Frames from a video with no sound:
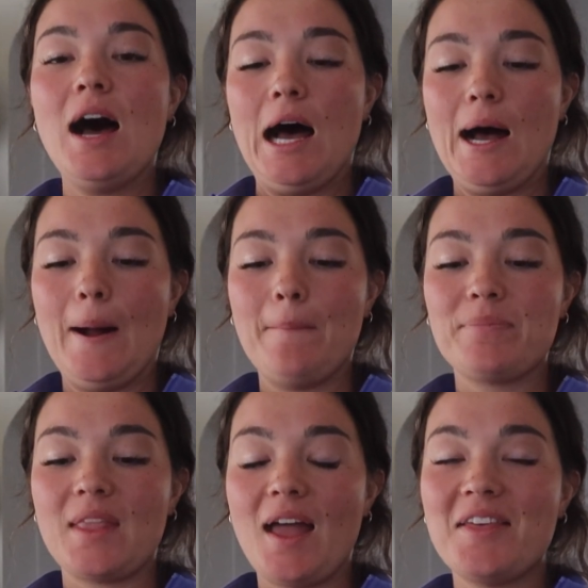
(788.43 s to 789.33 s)

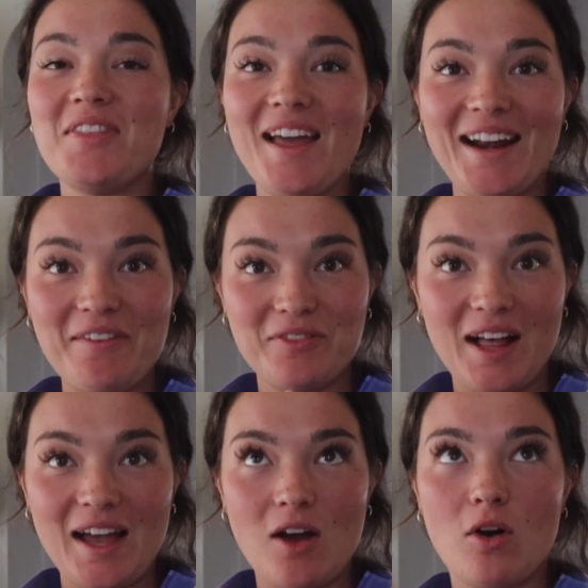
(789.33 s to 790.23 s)
And then I
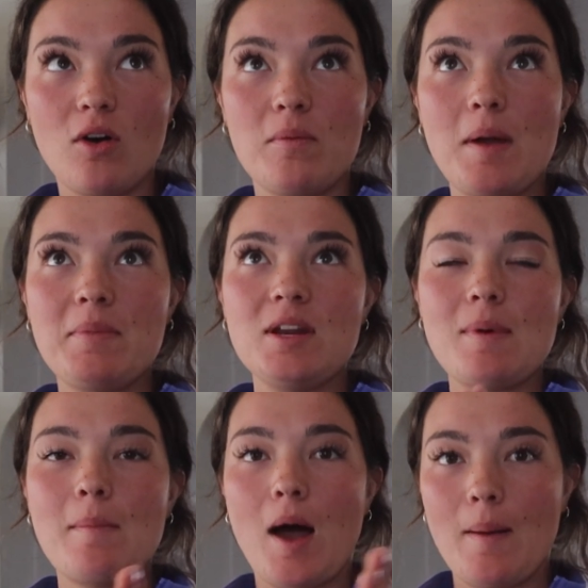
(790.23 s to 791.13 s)
fly, I'm meeting
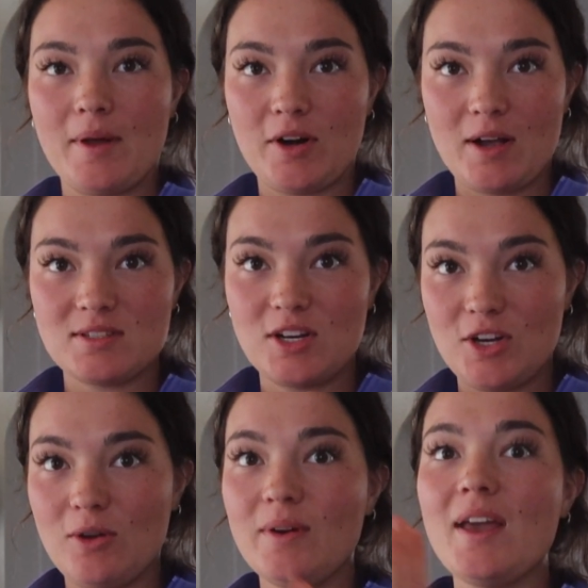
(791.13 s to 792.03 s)
my mom at her house at
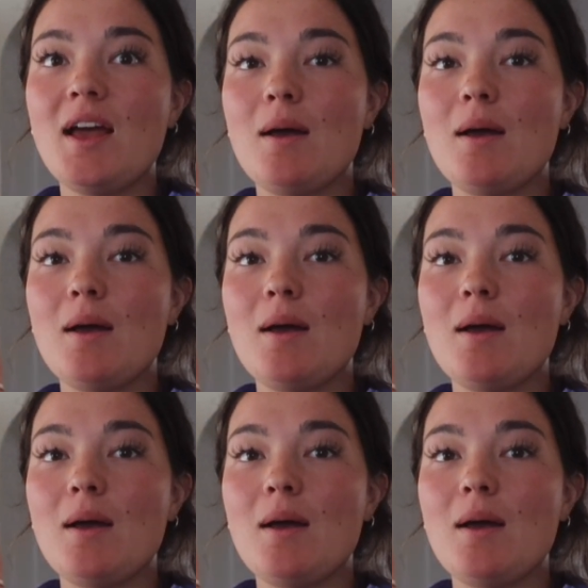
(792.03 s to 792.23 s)
noon.